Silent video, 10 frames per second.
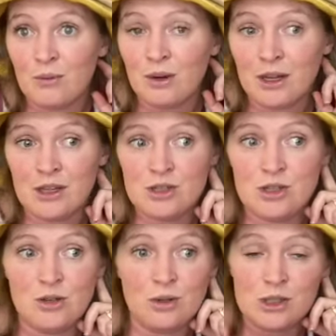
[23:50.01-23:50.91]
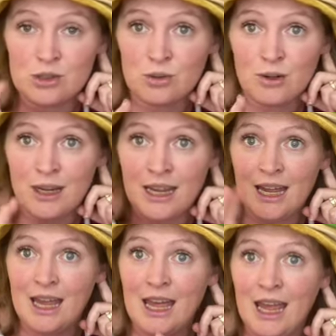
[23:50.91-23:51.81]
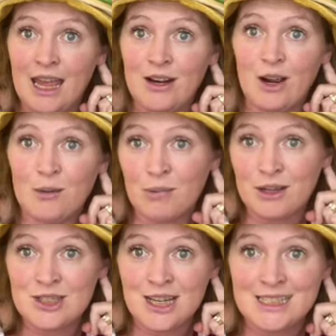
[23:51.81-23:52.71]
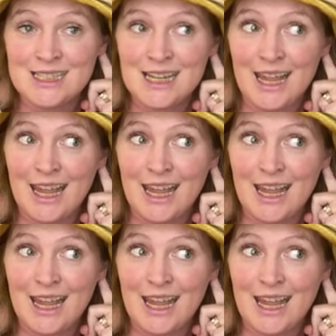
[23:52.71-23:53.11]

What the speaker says: we're gonna do a story and an art project,